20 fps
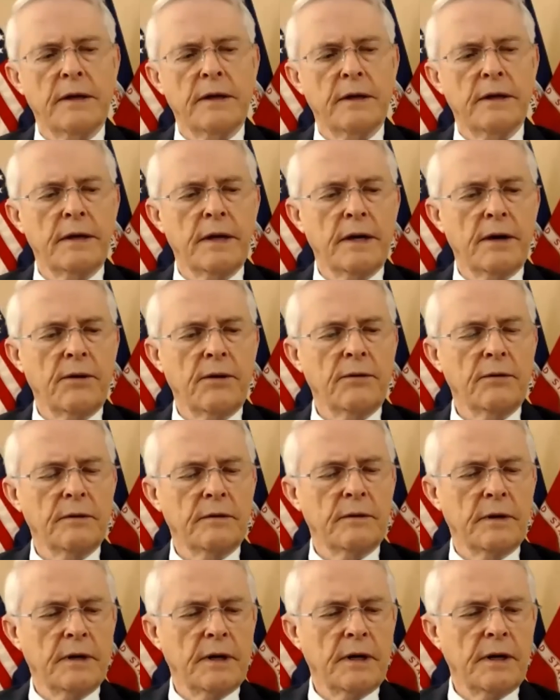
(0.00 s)
now,
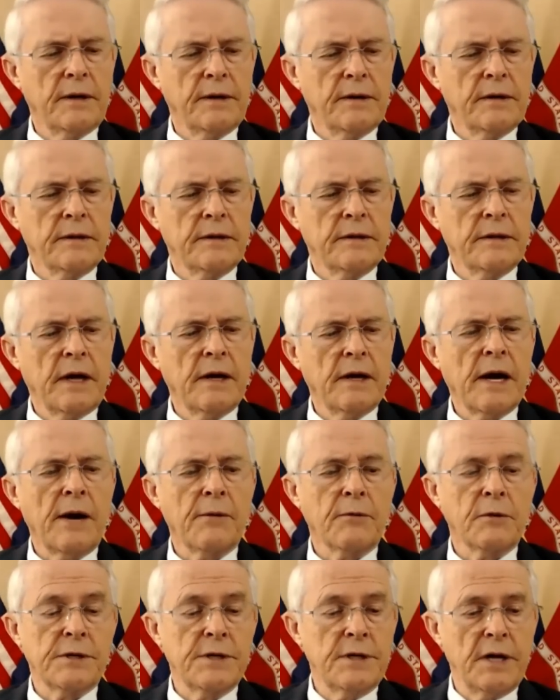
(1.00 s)
I
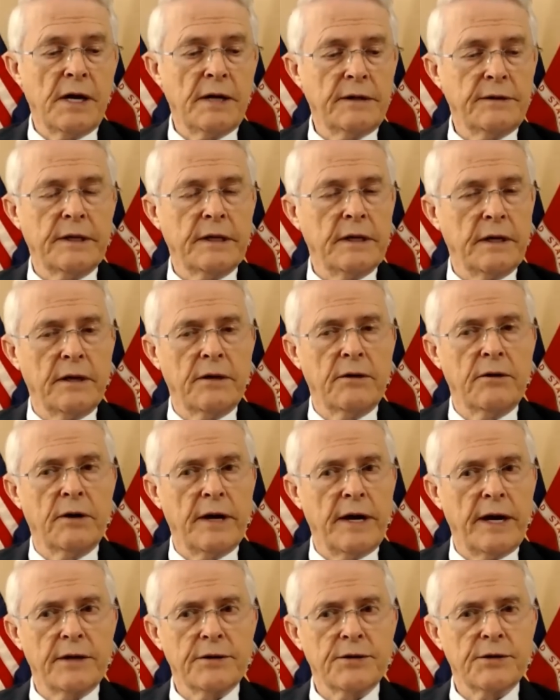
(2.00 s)
was not the
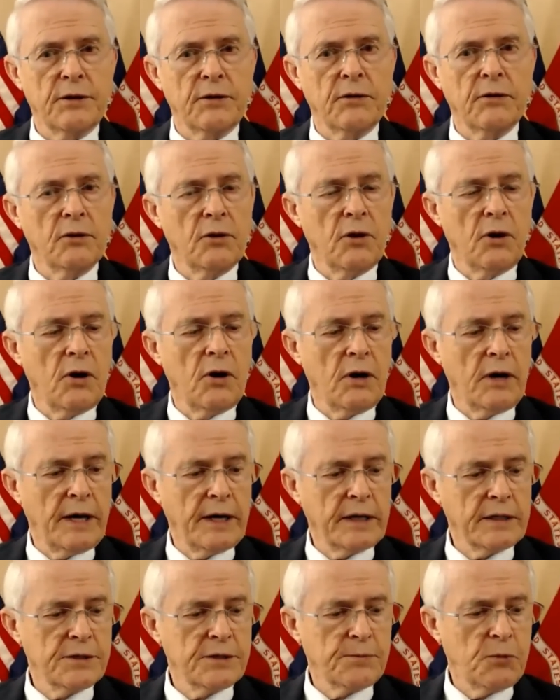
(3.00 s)
international law
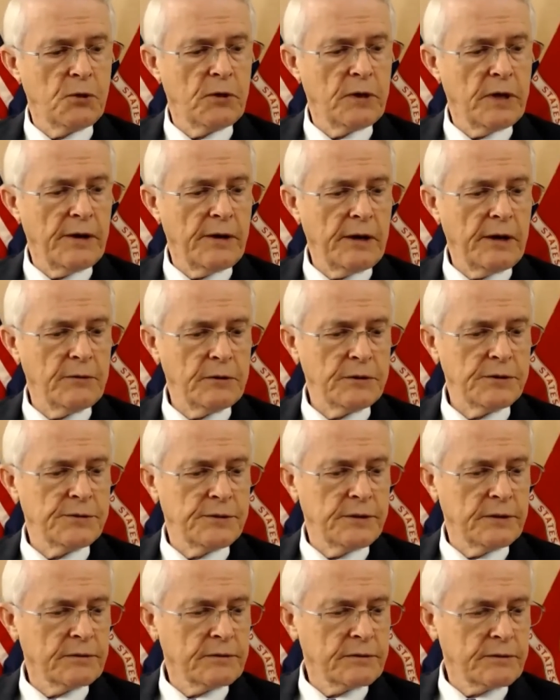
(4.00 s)
expert. I was
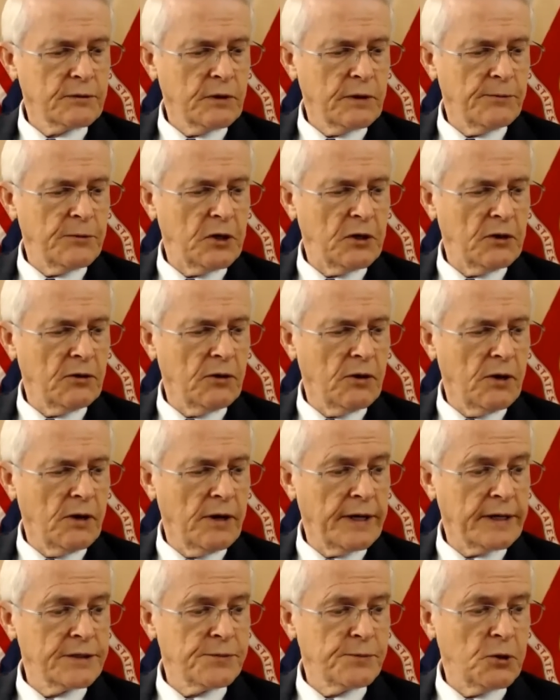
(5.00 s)
the criminal law
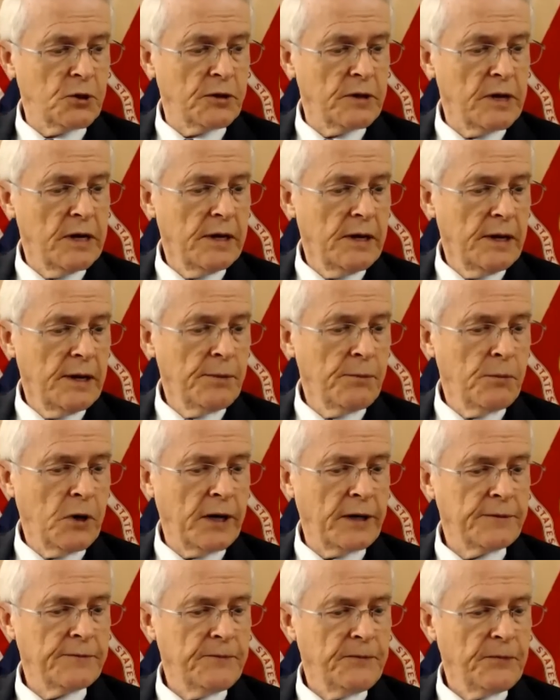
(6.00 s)
expert.
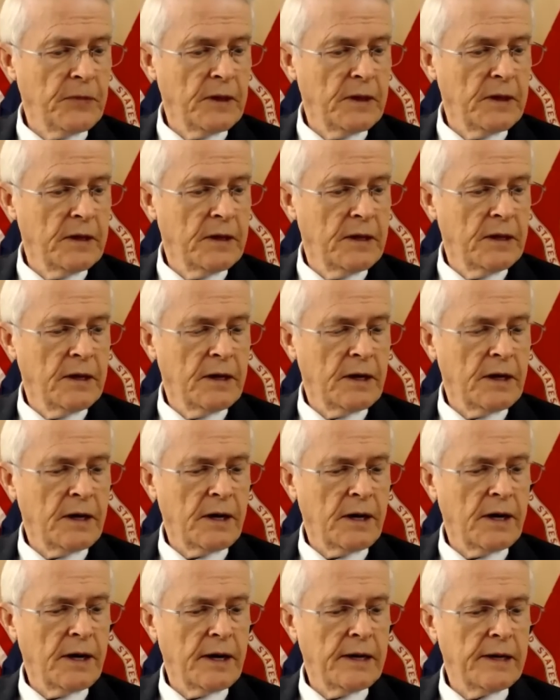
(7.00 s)
But
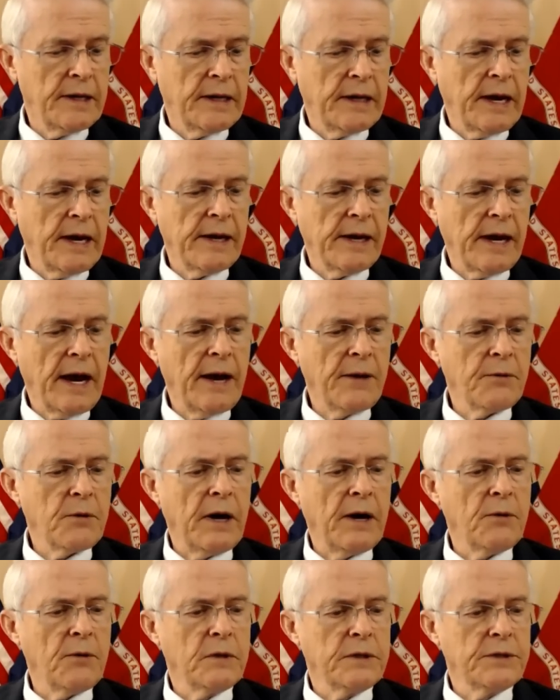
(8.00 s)

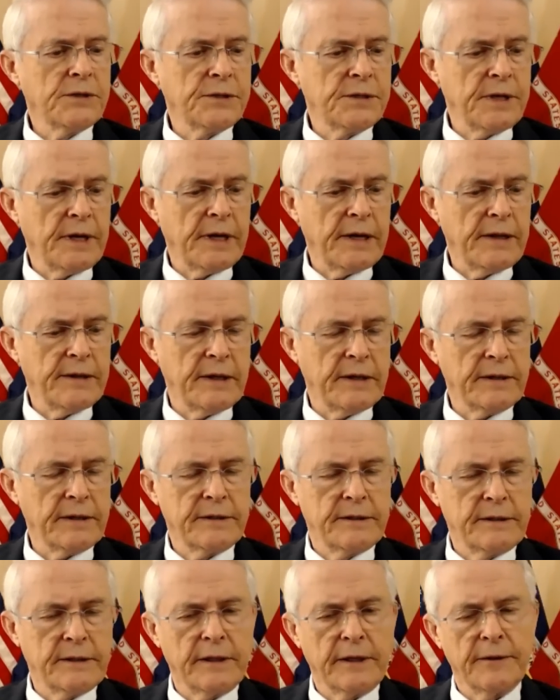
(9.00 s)
I would say
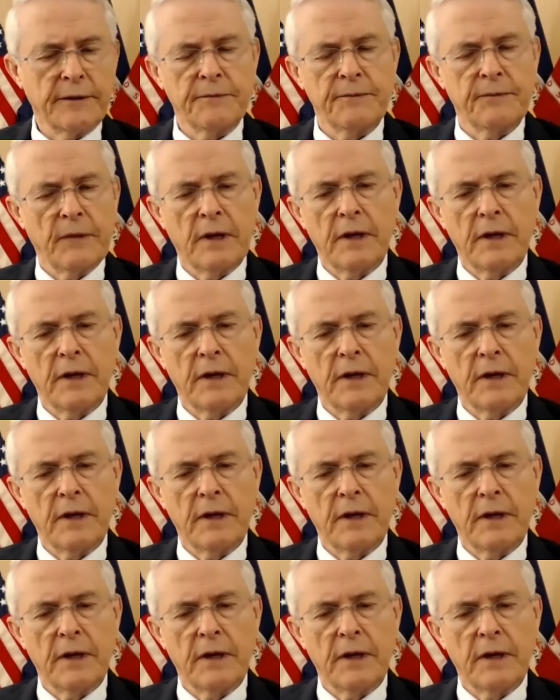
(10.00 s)
that